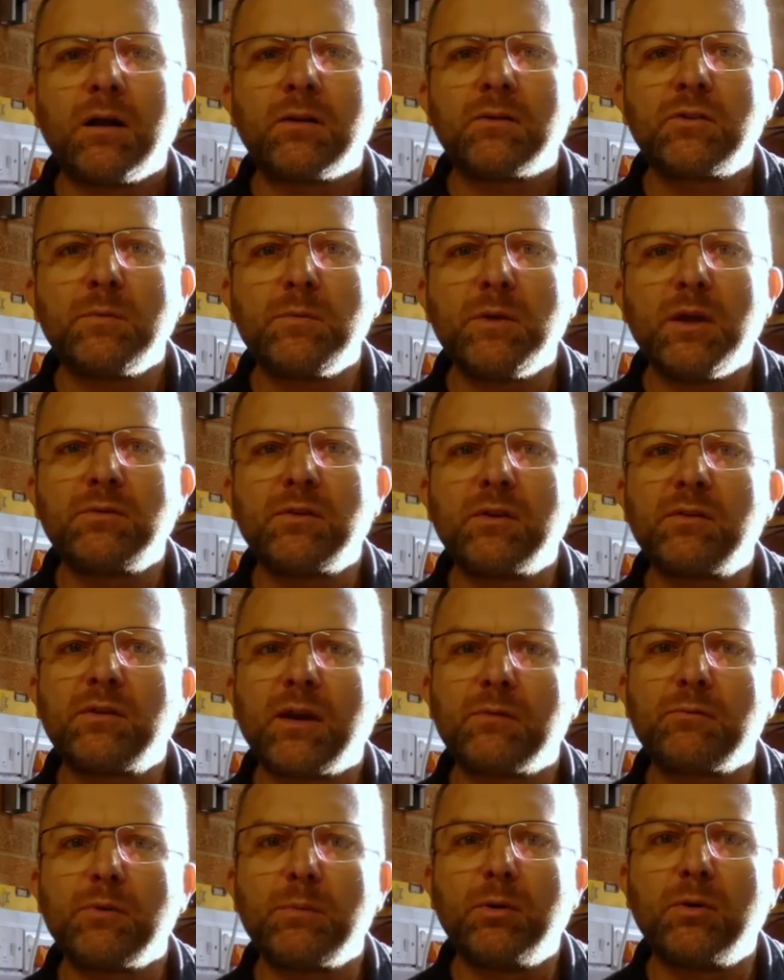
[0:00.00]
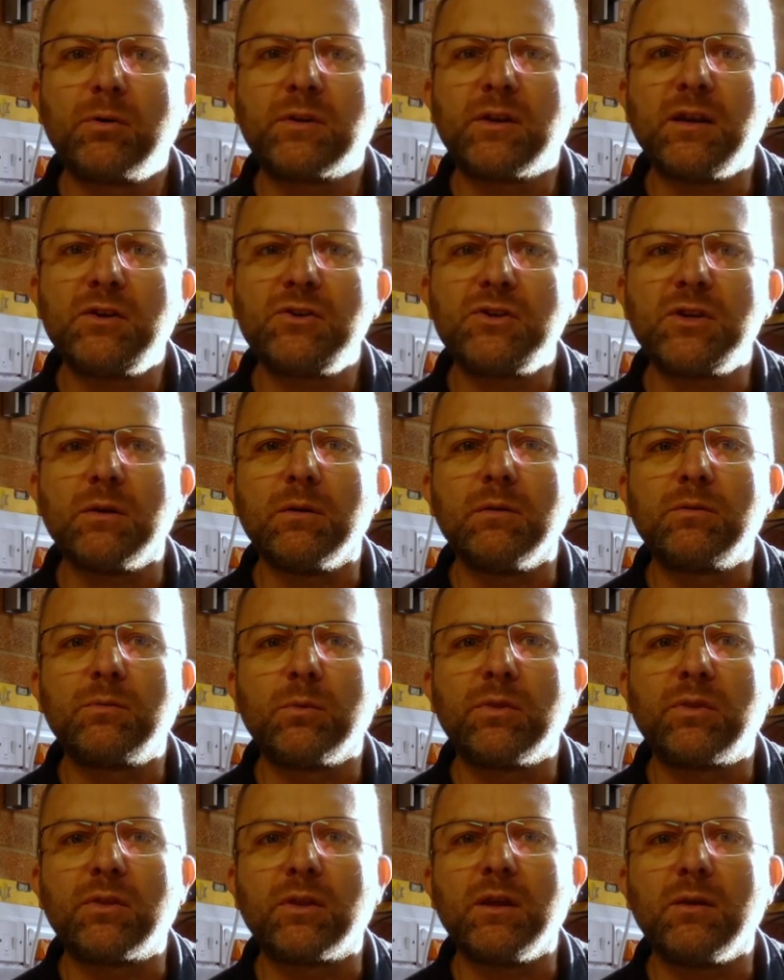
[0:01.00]
Some users have reported issues
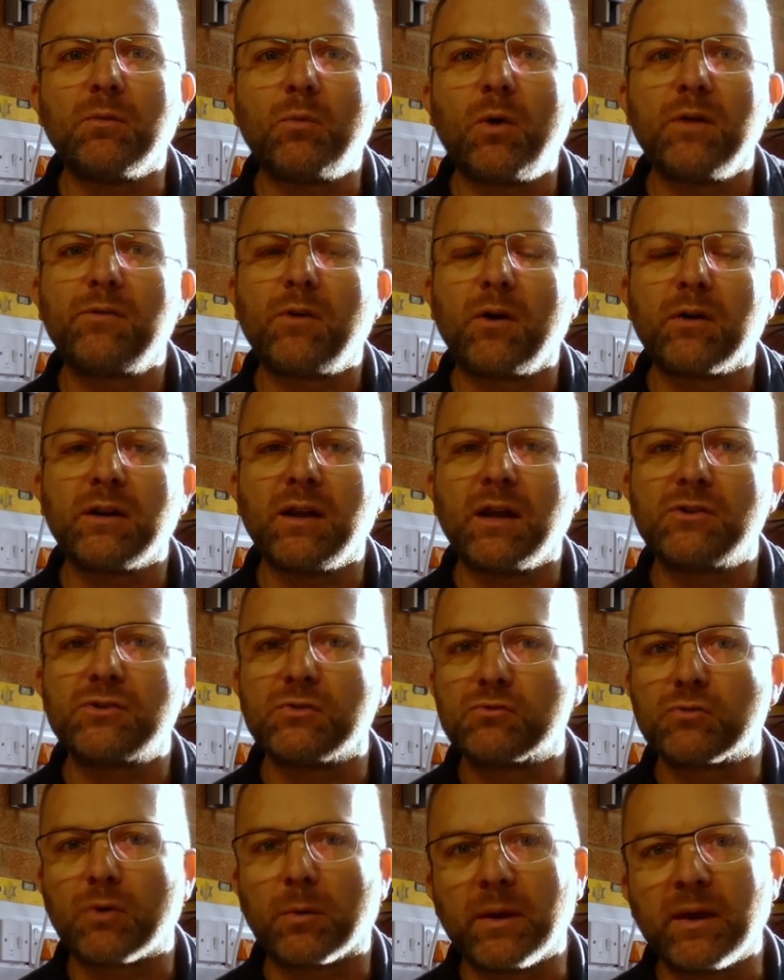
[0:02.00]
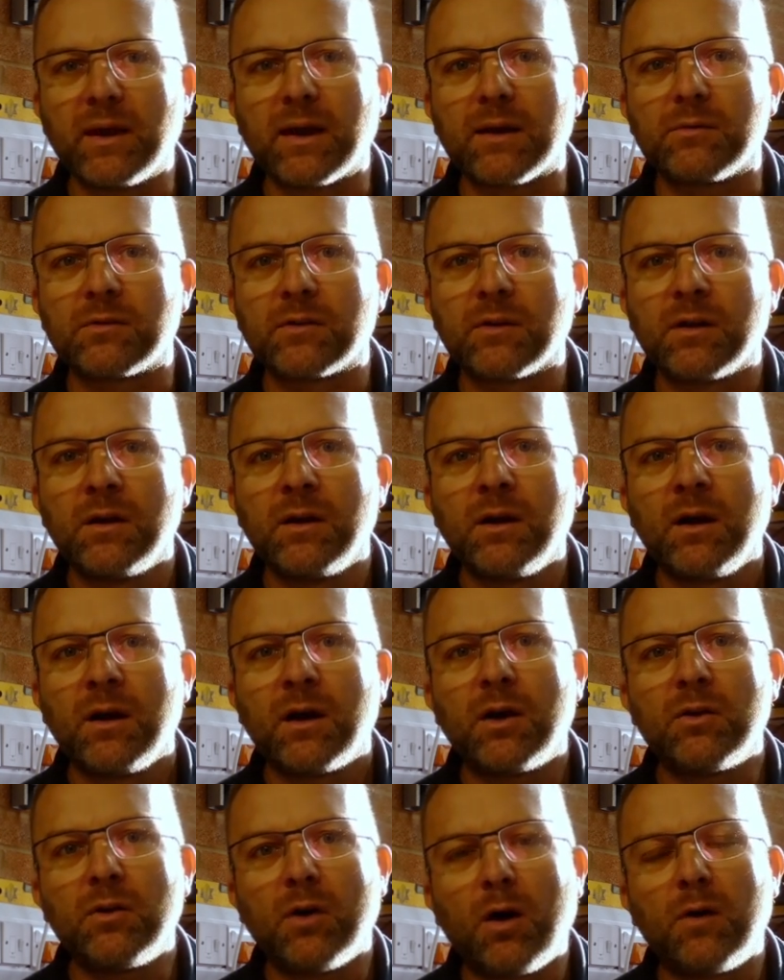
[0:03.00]
with the Wi-Fi connection dropping out
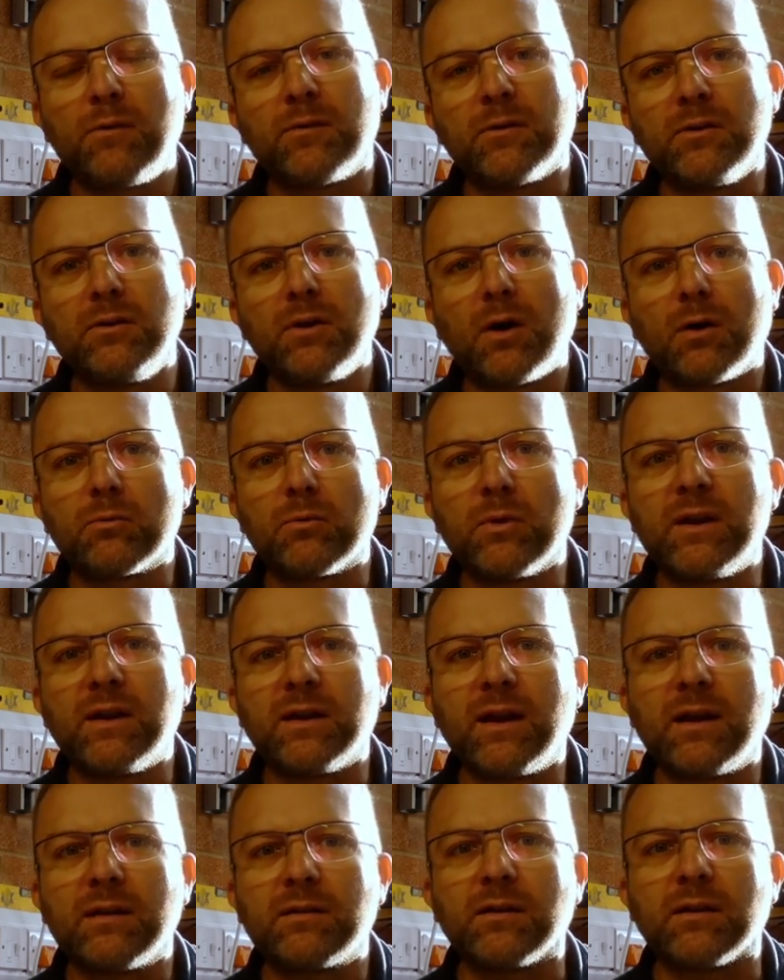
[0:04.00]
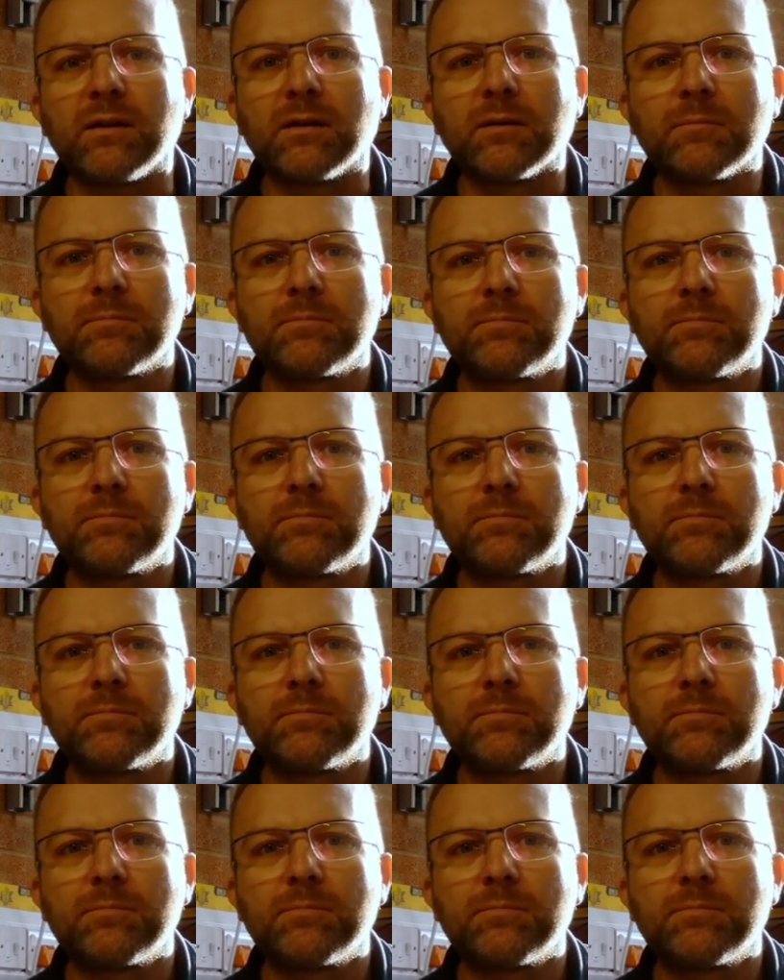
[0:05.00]
and often not reconnecting.